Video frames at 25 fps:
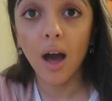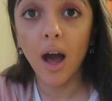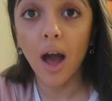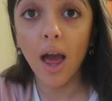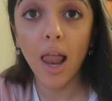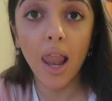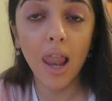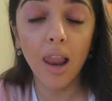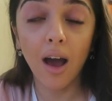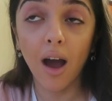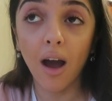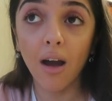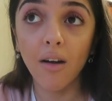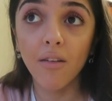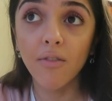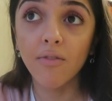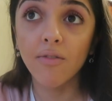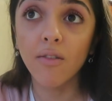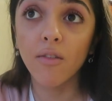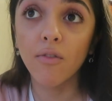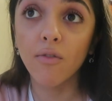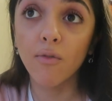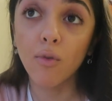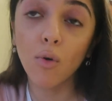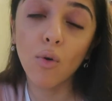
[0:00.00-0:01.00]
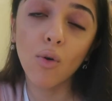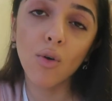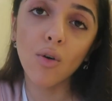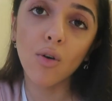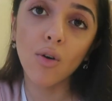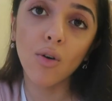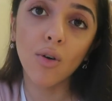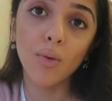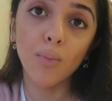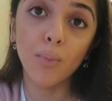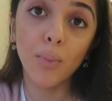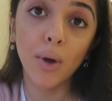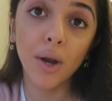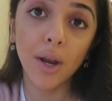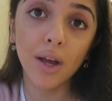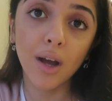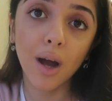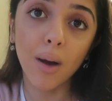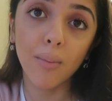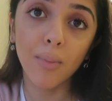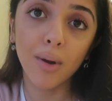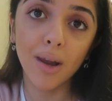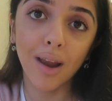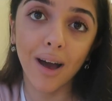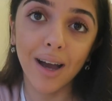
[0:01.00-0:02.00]
I love four,
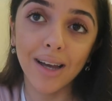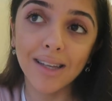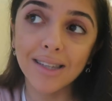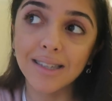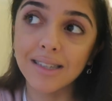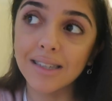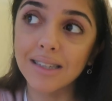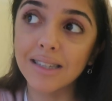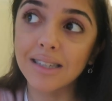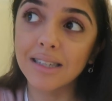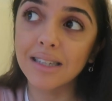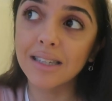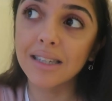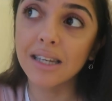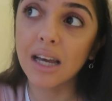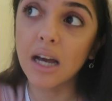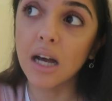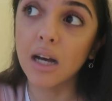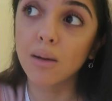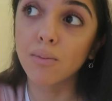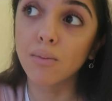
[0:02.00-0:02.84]
putting up lights.